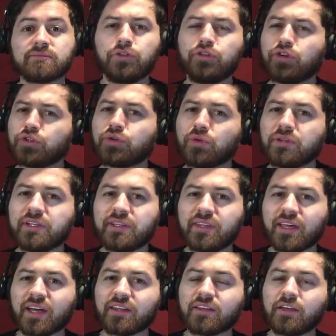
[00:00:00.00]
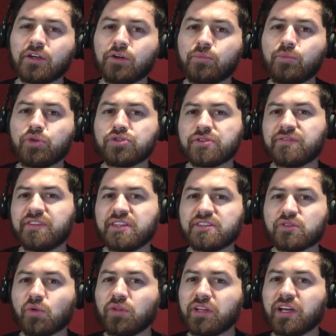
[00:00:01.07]
not only that most of
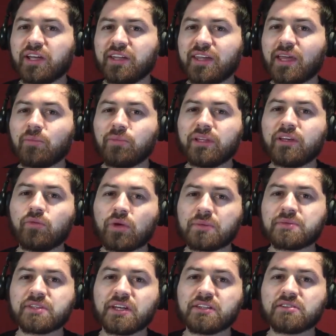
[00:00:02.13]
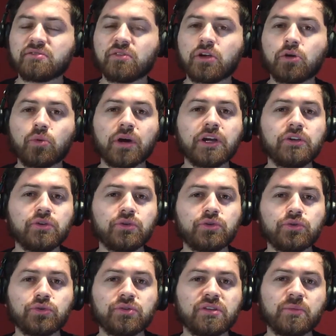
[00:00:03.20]
these online gambling websites require you
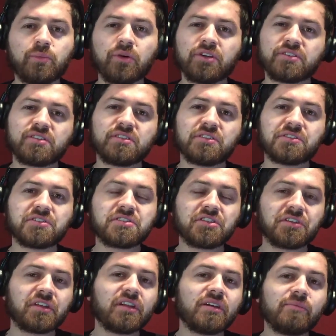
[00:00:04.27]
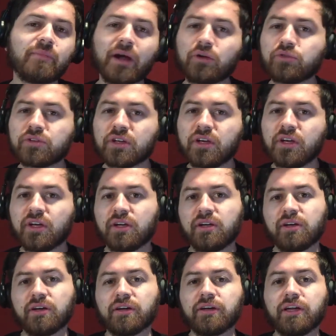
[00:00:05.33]
to deposit a certain amount
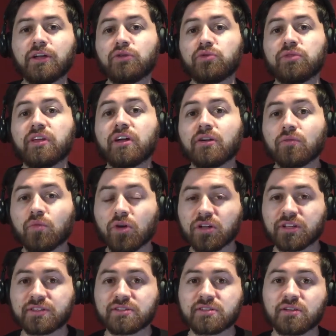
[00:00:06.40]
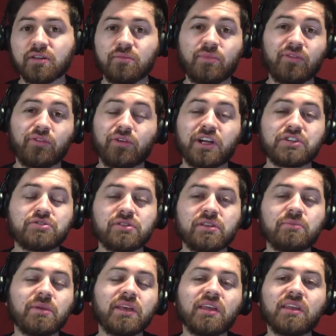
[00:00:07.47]
uh, into their wallets uh, before actually
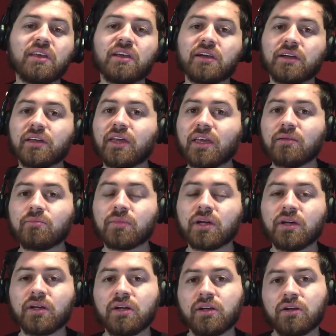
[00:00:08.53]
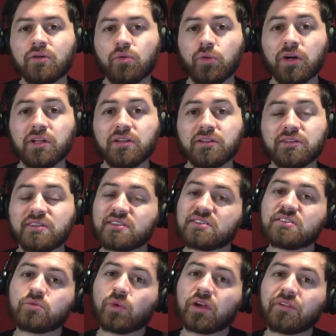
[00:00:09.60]
beginning a game well this
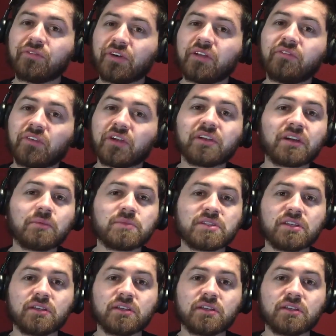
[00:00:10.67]
is where funfair comes